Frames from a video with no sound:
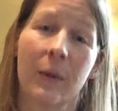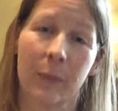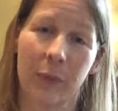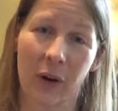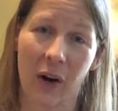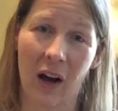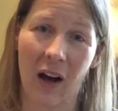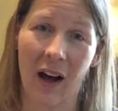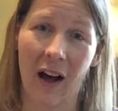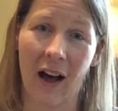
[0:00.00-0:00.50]

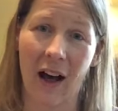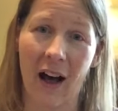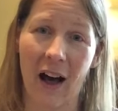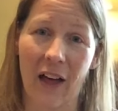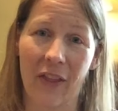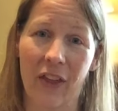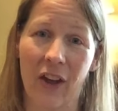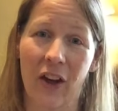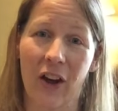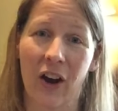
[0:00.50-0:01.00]

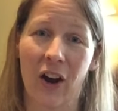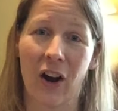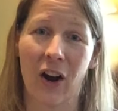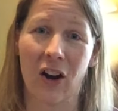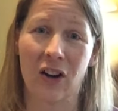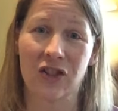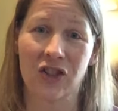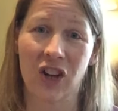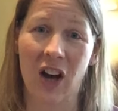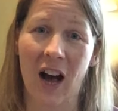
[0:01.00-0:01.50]

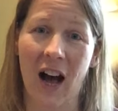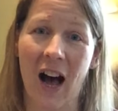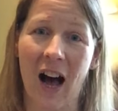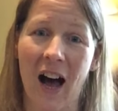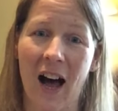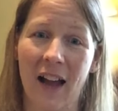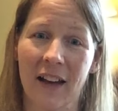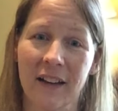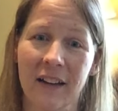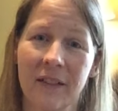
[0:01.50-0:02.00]
Brother
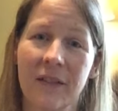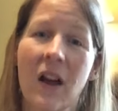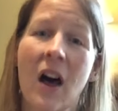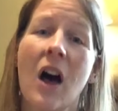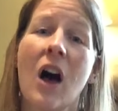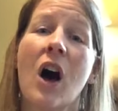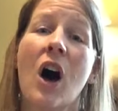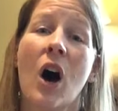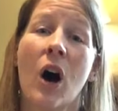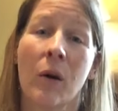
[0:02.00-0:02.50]
John.
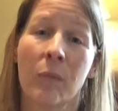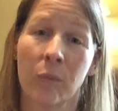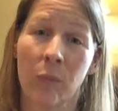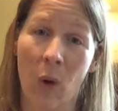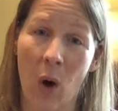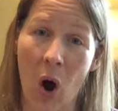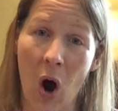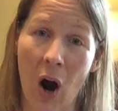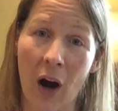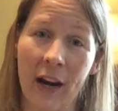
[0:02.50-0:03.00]

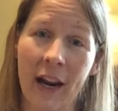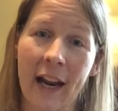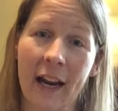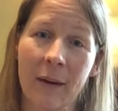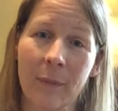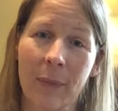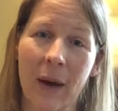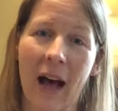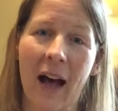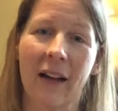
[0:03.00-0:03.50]

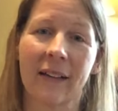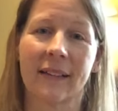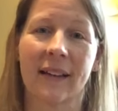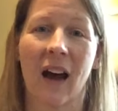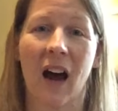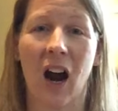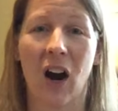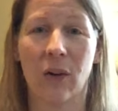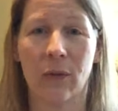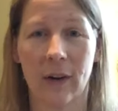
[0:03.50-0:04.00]
Morning bells
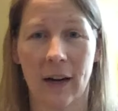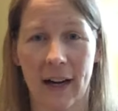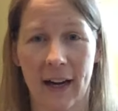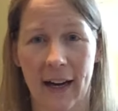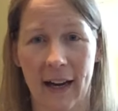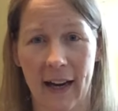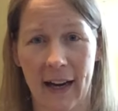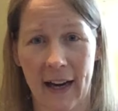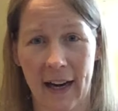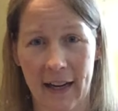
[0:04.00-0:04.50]
are
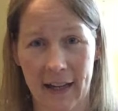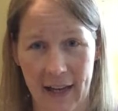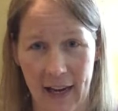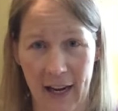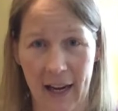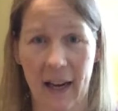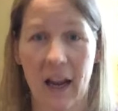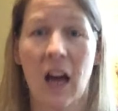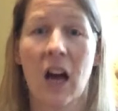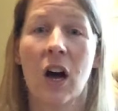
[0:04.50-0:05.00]

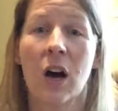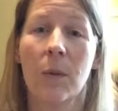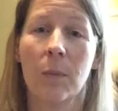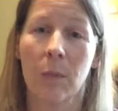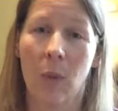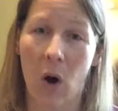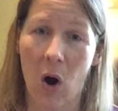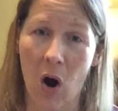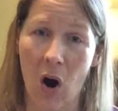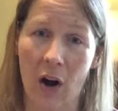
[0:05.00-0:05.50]

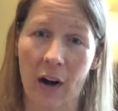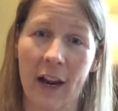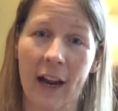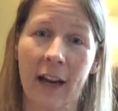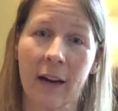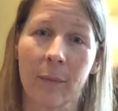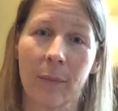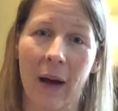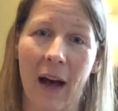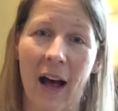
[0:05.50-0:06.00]
ringing,
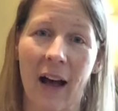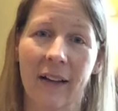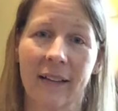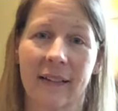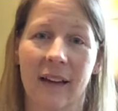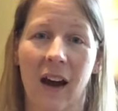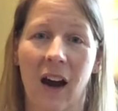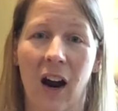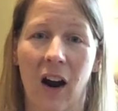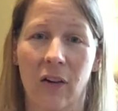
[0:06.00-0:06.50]
morning
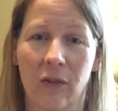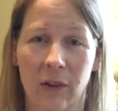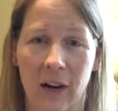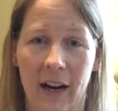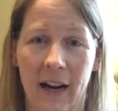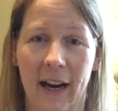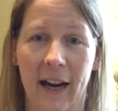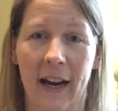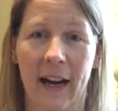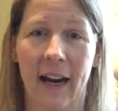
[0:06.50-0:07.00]
bells are
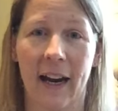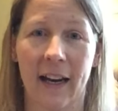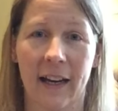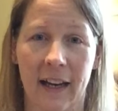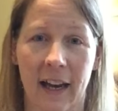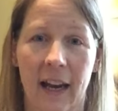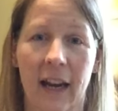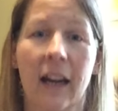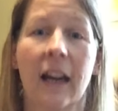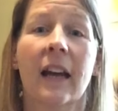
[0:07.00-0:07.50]

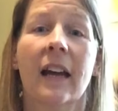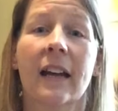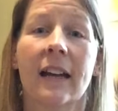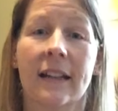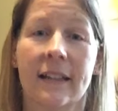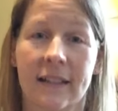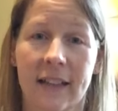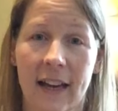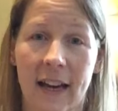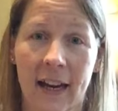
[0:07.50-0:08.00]

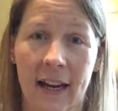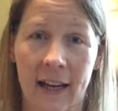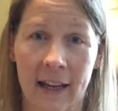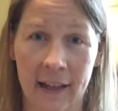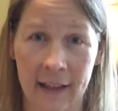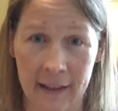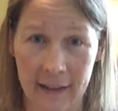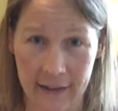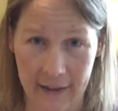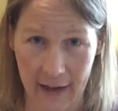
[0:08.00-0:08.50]
ringing.
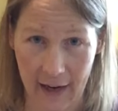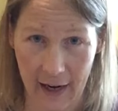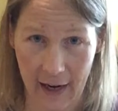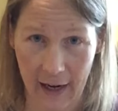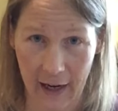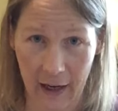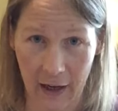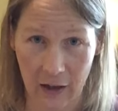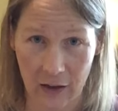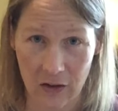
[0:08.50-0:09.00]
Ding,
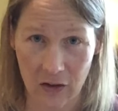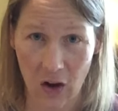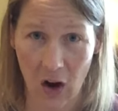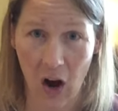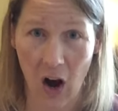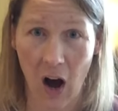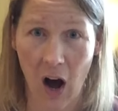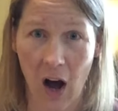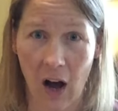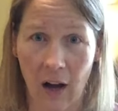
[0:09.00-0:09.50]
ding,
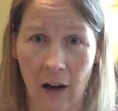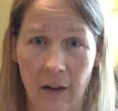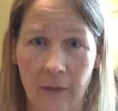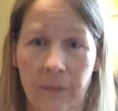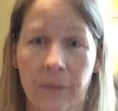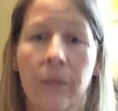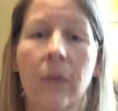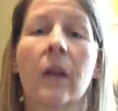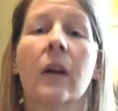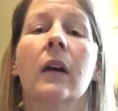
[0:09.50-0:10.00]
dong,
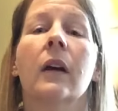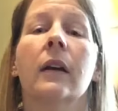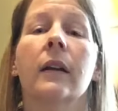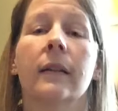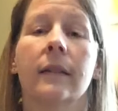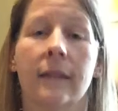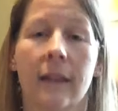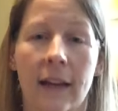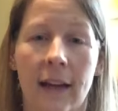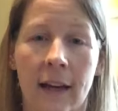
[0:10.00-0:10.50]

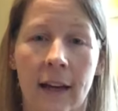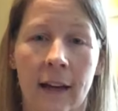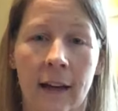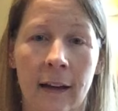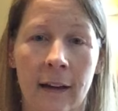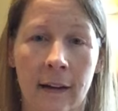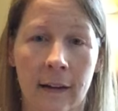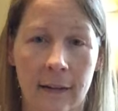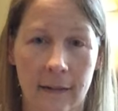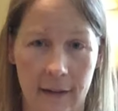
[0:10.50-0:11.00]

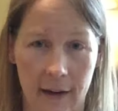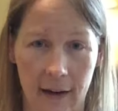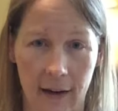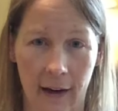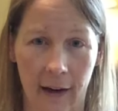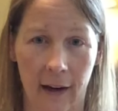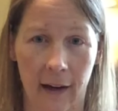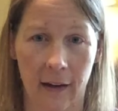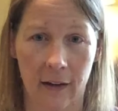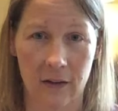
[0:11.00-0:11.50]
ding,
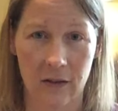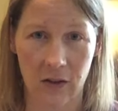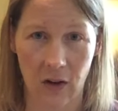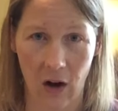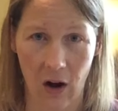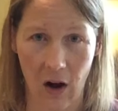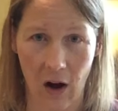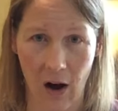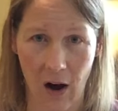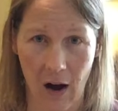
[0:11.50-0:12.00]
ding,
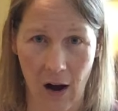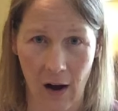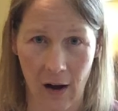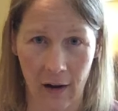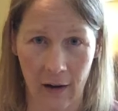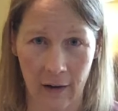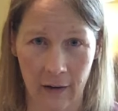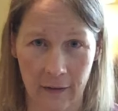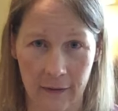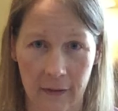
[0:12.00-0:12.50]

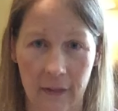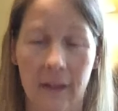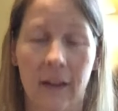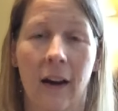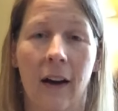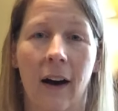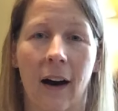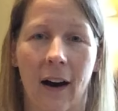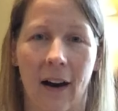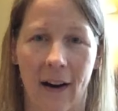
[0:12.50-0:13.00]

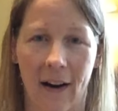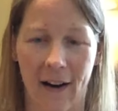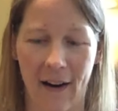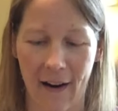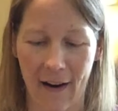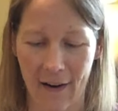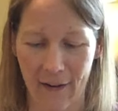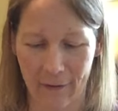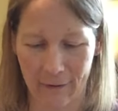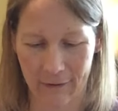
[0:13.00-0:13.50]
dong.
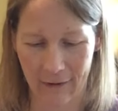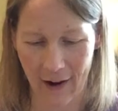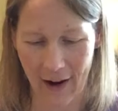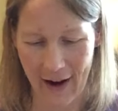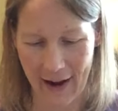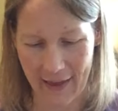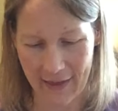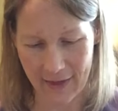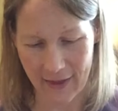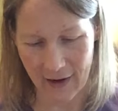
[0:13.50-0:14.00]
All
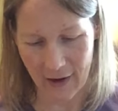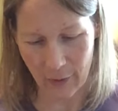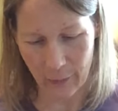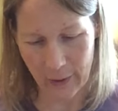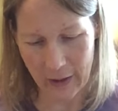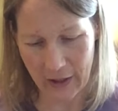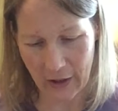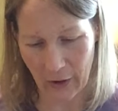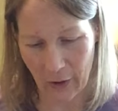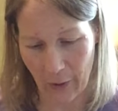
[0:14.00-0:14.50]
right, there
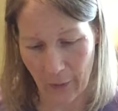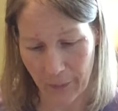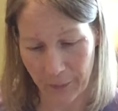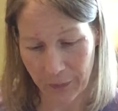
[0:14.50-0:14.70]
we go.